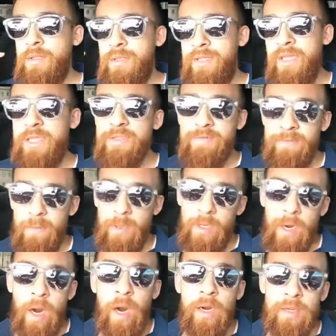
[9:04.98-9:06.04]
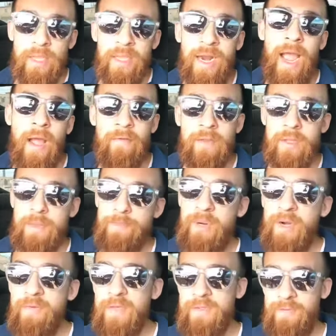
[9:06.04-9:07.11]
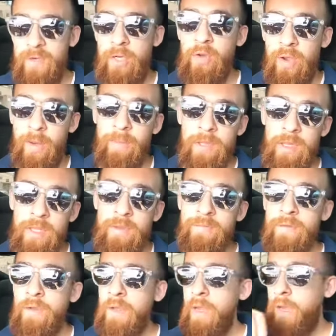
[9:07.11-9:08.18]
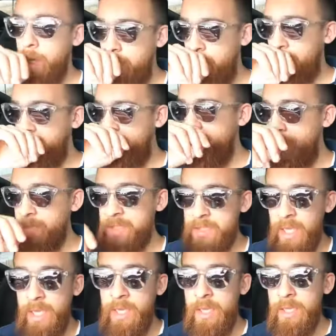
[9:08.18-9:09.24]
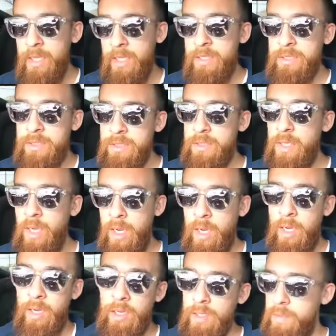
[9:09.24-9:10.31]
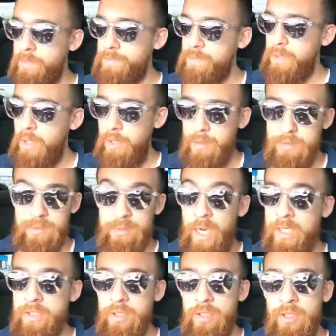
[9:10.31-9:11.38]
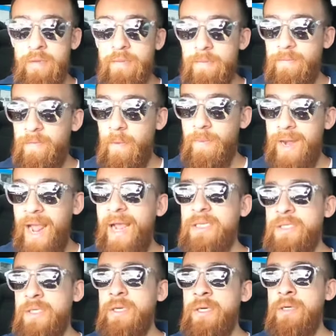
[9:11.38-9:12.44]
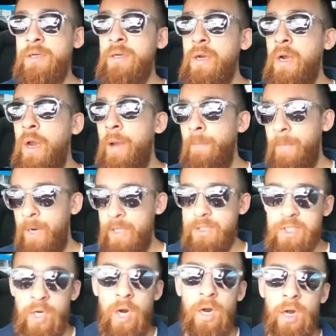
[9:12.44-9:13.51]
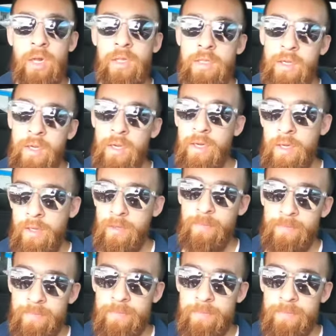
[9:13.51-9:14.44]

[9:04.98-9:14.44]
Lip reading: This car did have a previous video, I believe. If I'm not mistaken, is actually from last year, but it's called a